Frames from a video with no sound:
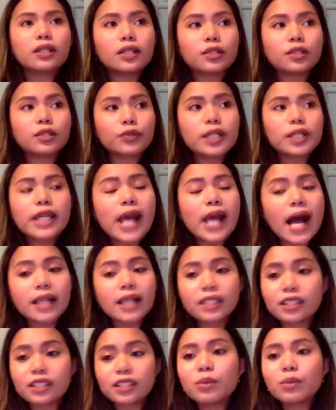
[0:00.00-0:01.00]
really
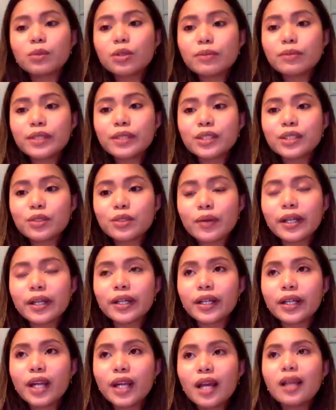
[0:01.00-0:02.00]
has its moments
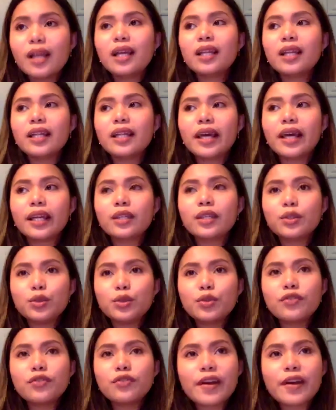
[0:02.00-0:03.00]
where like you
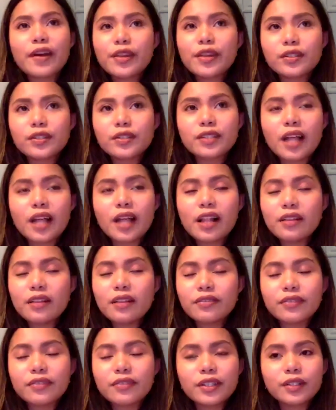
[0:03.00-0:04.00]
do find yourself
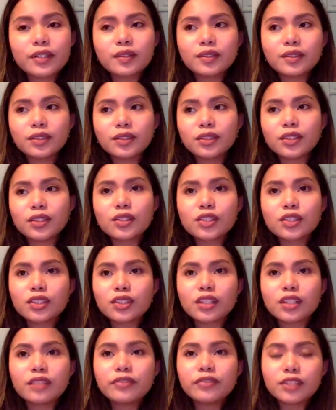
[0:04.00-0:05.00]
in such
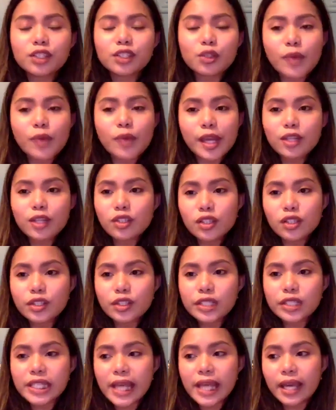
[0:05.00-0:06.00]
tough
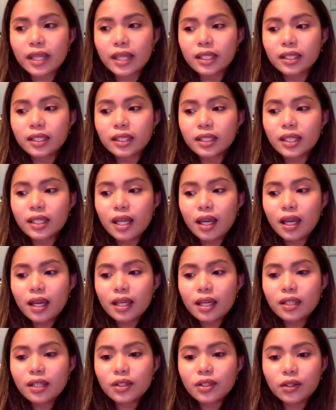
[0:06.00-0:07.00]
situations, and
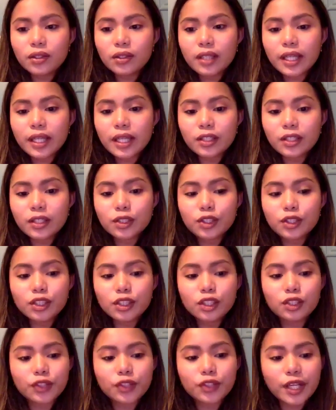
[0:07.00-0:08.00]
you know, like you're
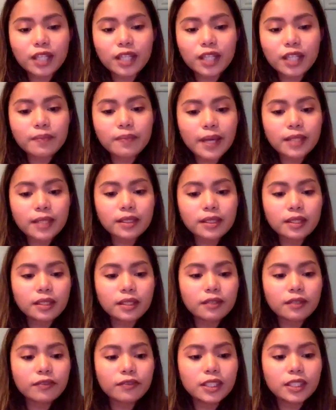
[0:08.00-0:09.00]
just drained mentally
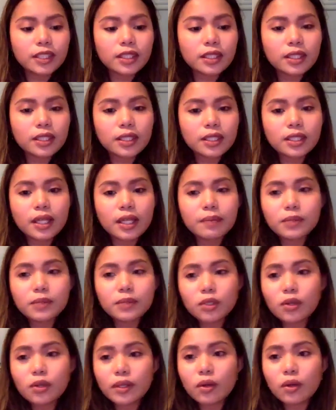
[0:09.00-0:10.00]
and physically at times
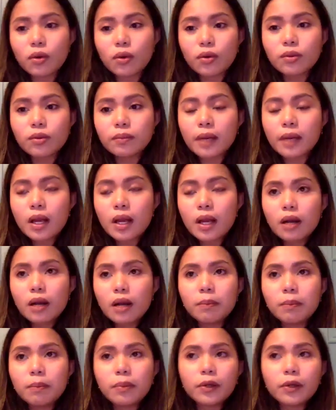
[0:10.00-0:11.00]
going home.
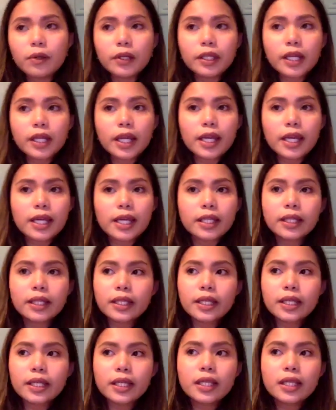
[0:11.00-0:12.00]
But it
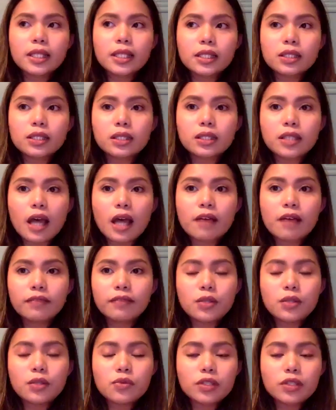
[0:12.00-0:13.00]
is
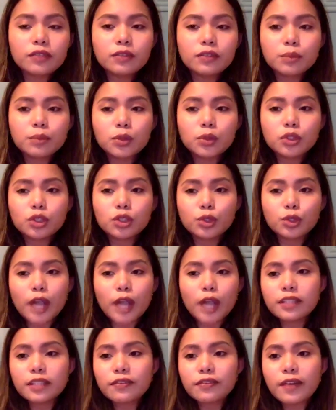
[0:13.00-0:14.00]
definitely one of the most
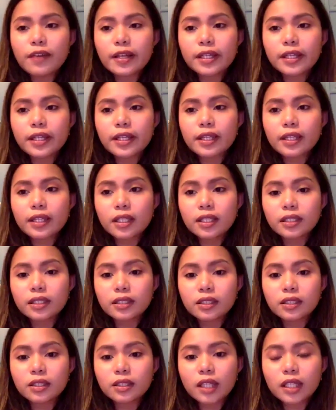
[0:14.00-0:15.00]
gratifying
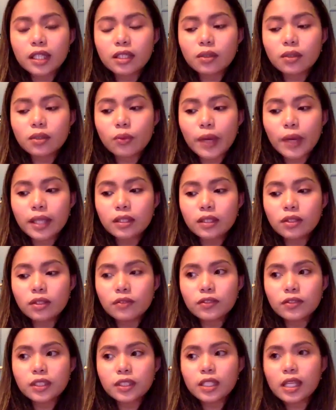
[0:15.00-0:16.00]
things when
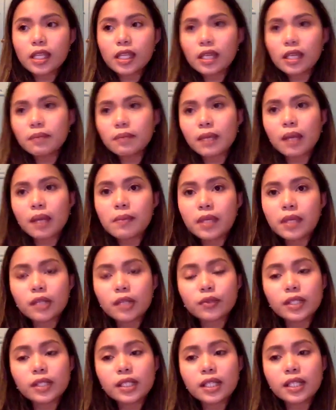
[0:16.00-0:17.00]
you've seen maybe a
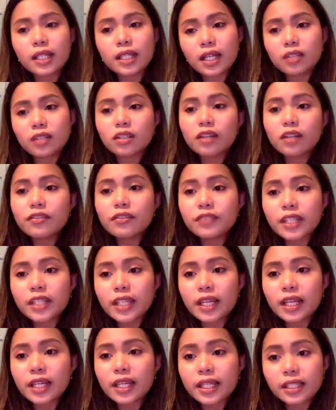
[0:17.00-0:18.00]
really like a tough
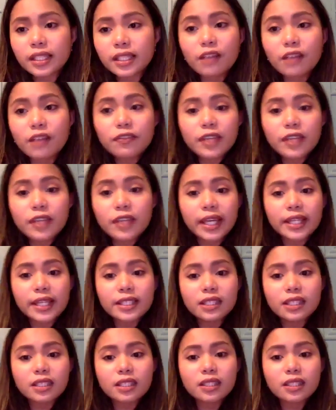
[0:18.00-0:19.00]

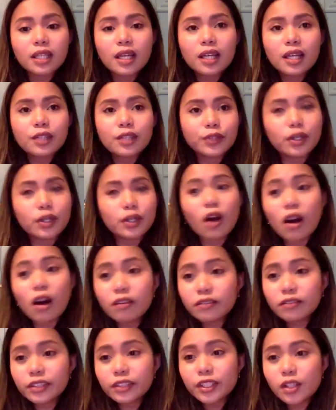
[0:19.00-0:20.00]
case
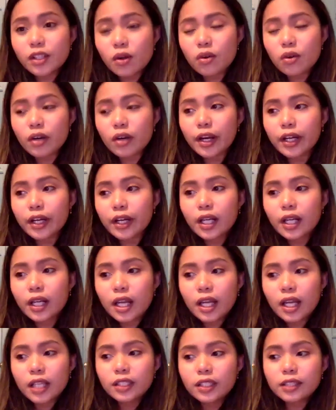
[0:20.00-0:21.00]
recover, or
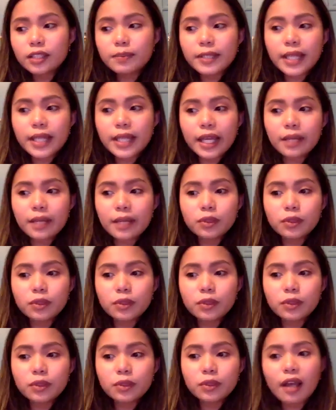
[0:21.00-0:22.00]
just being able
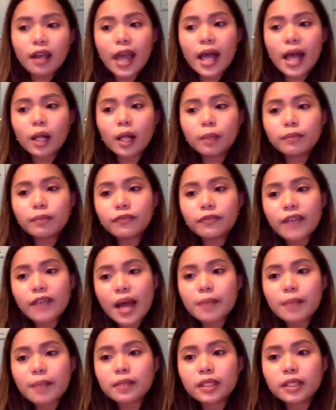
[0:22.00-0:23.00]
to kind of help
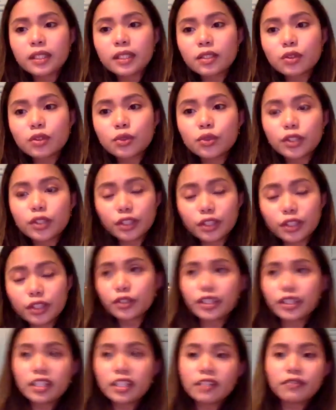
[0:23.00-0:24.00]
family through their
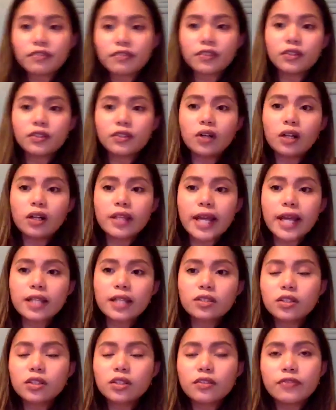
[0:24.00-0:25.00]
grief and all that
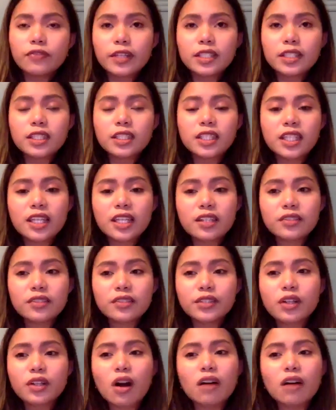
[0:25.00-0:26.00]
stuff, and seeing the
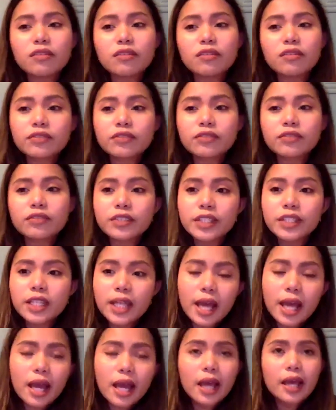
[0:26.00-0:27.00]

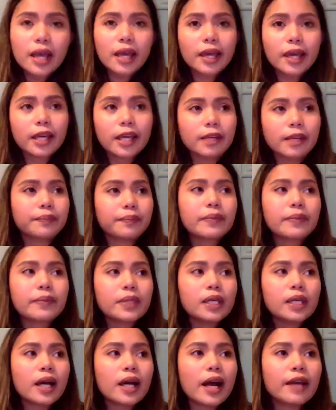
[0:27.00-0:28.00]
recovery.
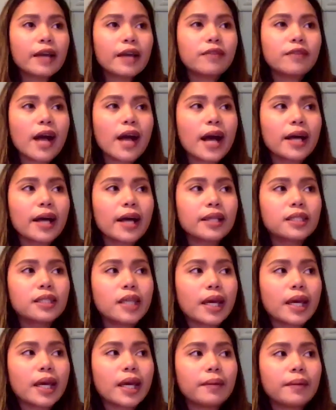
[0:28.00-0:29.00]
I've
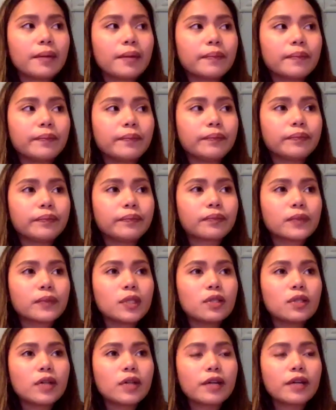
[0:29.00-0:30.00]
had
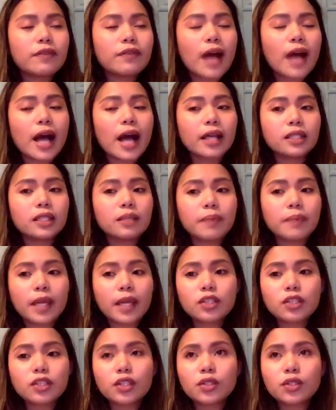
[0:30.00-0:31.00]
a
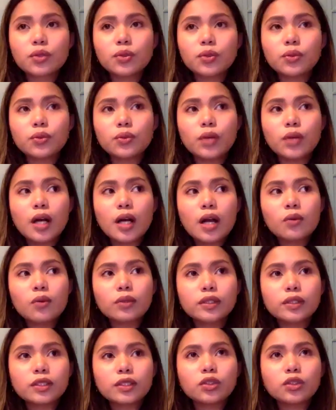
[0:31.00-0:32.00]
patient who
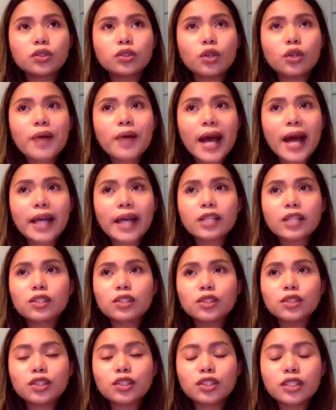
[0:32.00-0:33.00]
was so
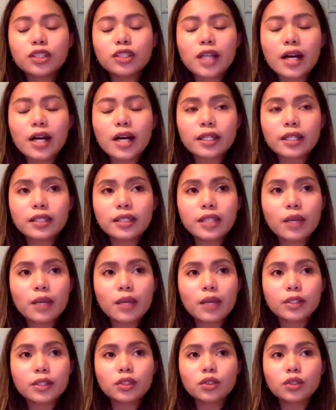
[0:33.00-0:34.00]
anxious that
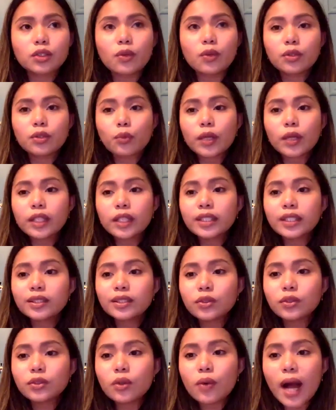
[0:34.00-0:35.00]
they were so
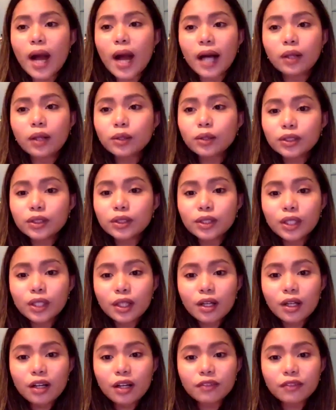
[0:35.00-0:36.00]
unwilling to go out
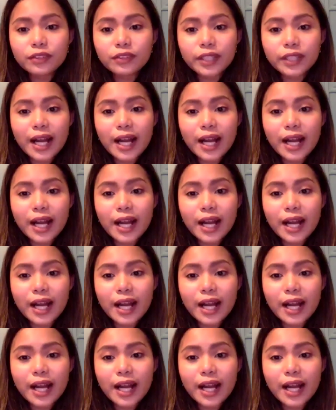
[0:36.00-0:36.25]
of